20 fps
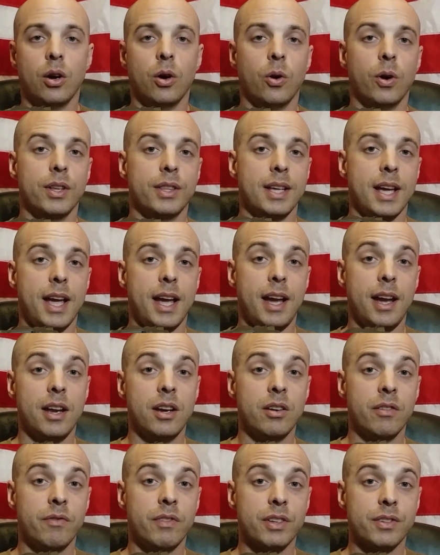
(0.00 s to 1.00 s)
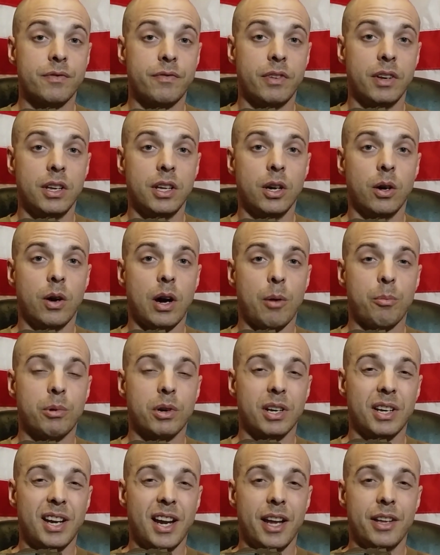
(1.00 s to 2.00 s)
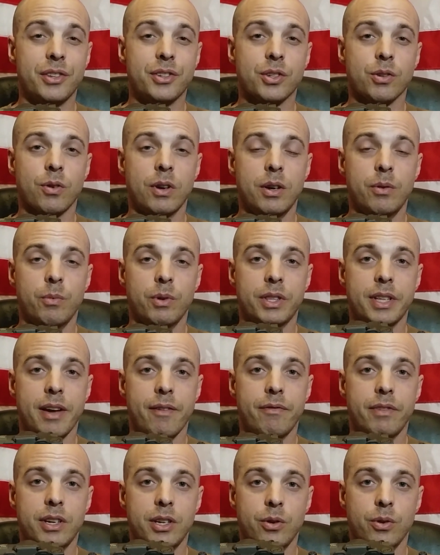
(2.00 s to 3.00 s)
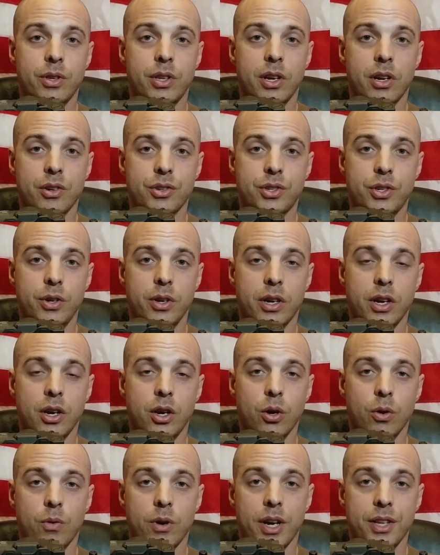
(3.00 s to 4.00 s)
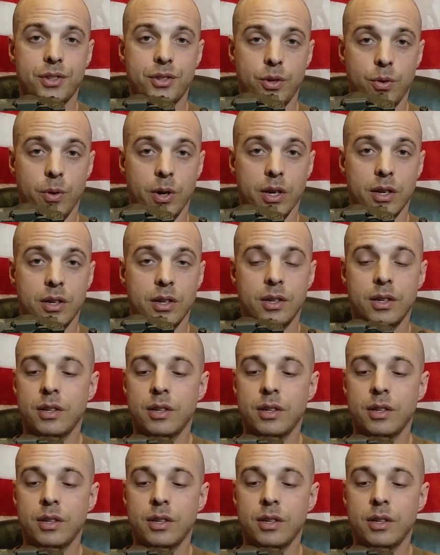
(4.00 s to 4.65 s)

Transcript: Or at the end of this video, I'll put an end screen with that video there so you can go right to it